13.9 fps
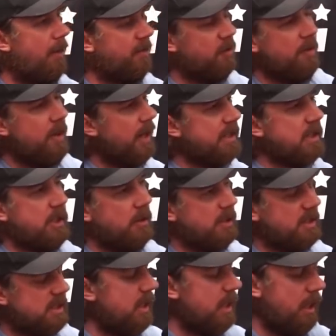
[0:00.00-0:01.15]
And so then I
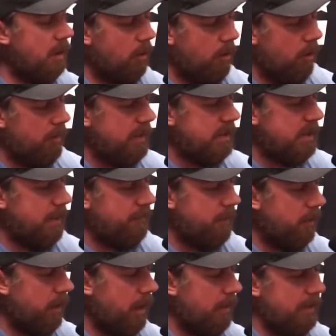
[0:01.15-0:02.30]
started studying all these
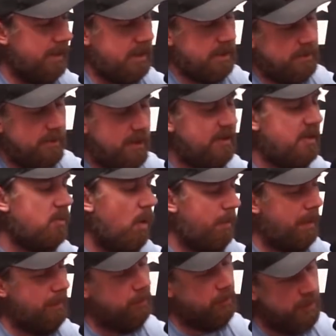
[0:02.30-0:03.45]
different, okay, this is
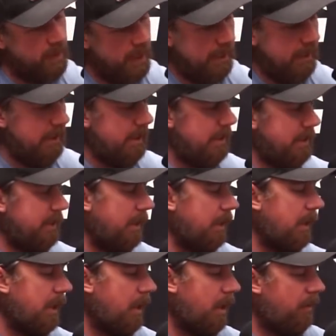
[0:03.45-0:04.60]
what people think it is, and